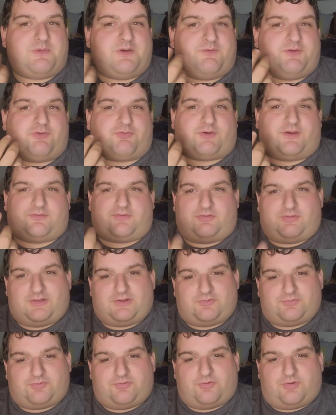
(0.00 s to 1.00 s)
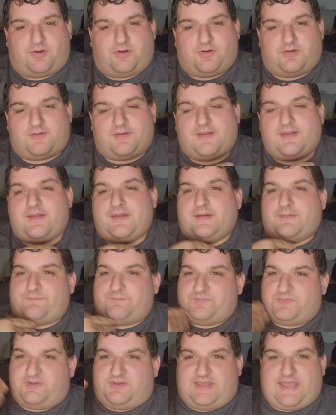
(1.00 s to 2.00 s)
the movie tries a little too hard
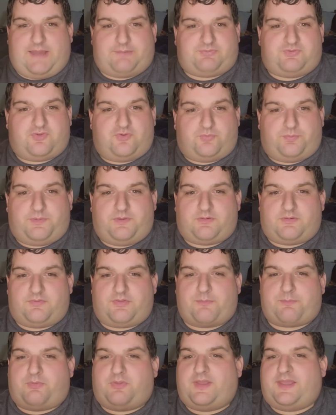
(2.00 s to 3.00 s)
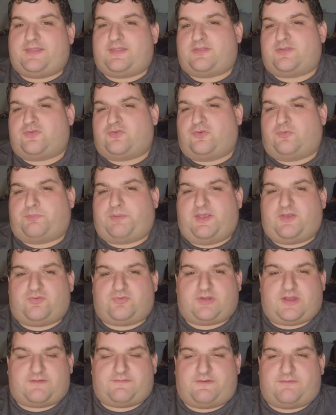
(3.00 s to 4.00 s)
to capture the spirit of the play that this is
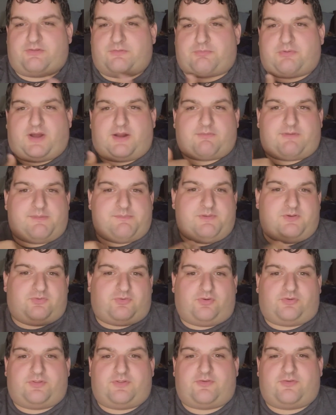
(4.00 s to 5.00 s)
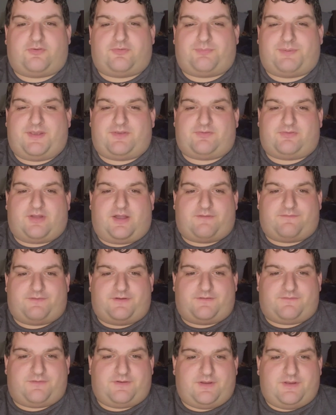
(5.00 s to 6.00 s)
based off of, the Broadway musical that this is based off
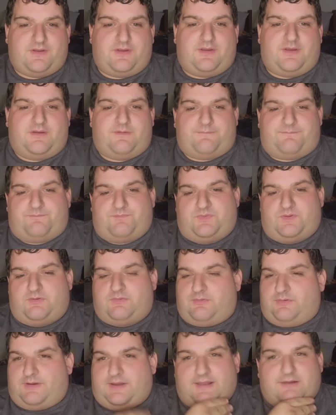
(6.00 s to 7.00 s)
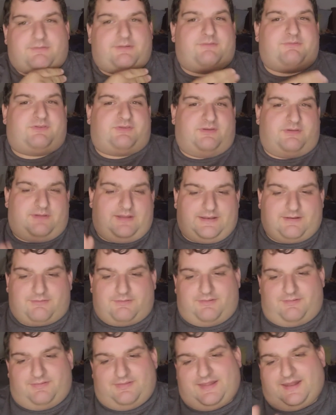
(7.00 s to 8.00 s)
of. I don't even, I
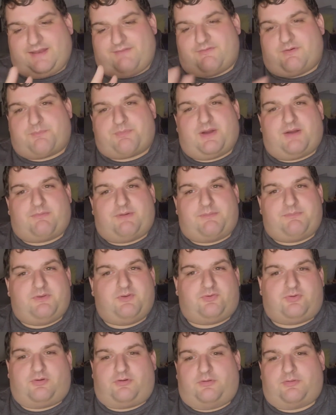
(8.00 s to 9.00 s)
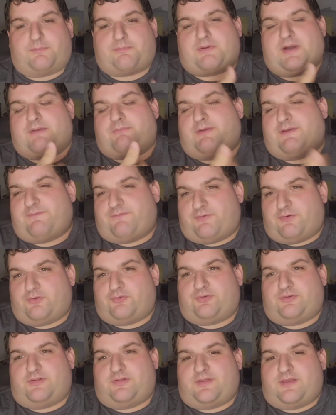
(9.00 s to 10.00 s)
don't, not even a Broadway musical, the Broadway
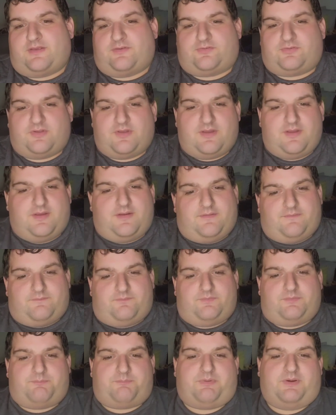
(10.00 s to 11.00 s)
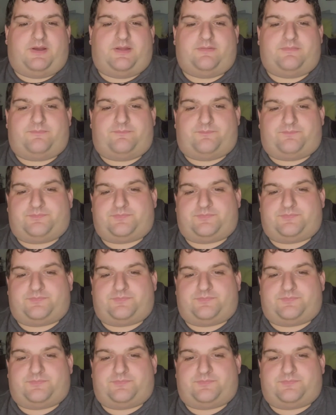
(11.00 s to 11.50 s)
version of this, but,